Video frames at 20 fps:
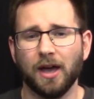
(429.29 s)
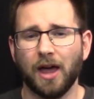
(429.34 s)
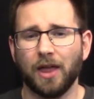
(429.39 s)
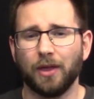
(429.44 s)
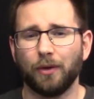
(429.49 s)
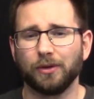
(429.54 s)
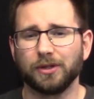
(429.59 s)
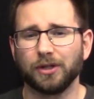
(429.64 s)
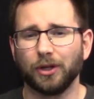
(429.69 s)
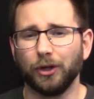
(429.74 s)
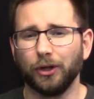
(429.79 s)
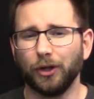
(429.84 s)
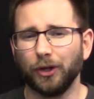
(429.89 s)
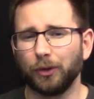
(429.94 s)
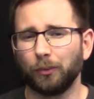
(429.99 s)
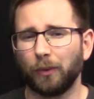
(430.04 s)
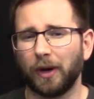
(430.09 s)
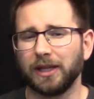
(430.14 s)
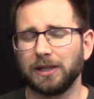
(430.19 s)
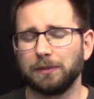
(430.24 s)
there is another
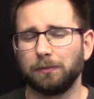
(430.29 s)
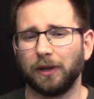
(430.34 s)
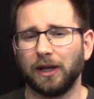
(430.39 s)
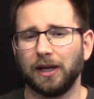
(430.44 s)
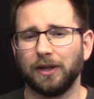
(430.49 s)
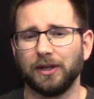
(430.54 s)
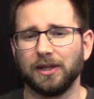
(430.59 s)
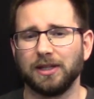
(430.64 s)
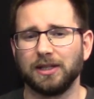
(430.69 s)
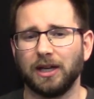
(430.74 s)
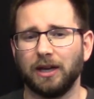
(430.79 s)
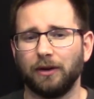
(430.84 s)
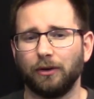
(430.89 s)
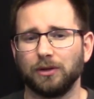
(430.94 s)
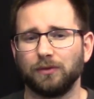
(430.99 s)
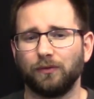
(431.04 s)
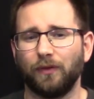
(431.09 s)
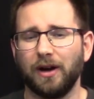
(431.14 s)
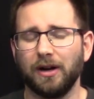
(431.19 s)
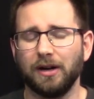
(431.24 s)
way to play these heroes
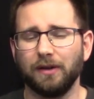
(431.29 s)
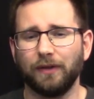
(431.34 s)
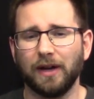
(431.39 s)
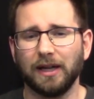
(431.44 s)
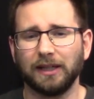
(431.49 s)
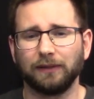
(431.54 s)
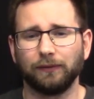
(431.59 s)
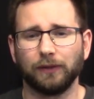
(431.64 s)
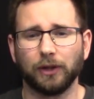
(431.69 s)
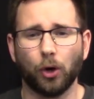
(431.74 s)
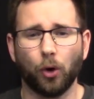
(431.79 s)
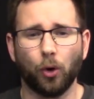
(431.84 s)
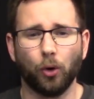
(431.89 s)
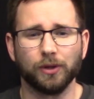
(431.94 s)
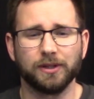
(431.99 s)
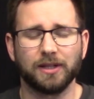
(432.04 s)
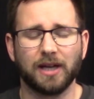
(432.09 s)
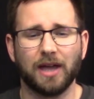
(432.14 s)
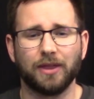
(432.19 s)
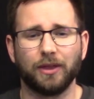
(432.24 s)
very effectively all
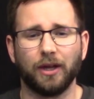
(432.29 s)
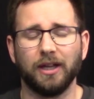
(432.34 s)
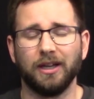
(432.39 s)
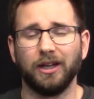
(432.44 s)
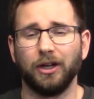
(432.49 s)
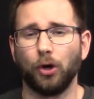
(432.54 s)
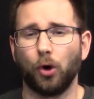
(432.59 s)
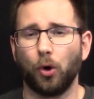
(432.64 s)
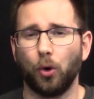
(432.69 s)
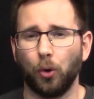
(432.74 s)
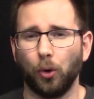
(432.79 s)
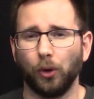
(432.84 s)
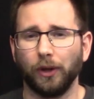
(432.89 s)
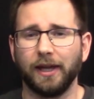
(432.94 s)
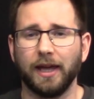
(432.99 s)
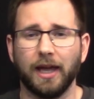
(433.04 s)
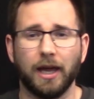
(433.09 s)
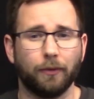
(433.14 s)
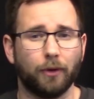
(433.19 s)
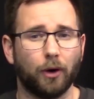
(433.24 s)
together in an
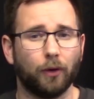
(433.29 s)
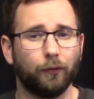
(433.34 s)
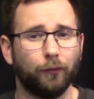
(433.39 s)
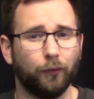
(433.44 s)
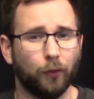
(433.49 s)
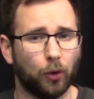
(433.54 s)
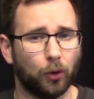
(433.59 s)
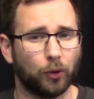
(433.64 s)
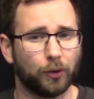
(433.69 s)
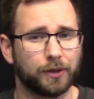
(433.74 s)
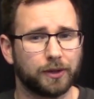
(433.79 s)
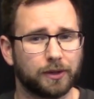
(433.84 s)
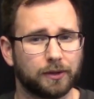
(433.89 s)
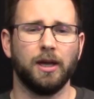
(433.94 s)
all-hero force.